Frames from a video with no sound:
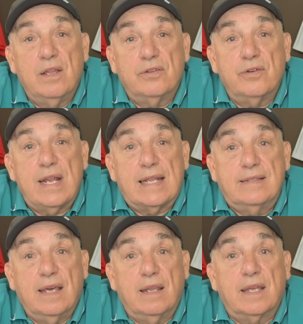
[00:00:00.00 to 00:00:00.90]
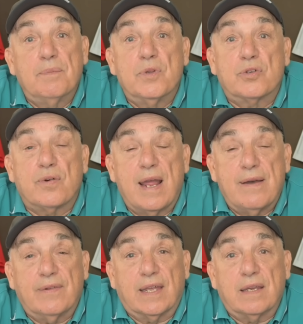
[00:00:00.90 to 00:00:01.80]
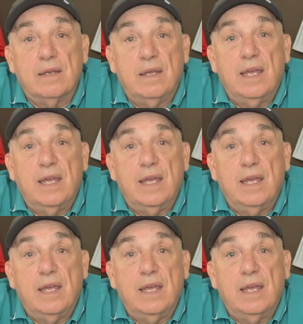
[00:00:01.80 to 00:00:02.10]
They're not telling them they're traveling.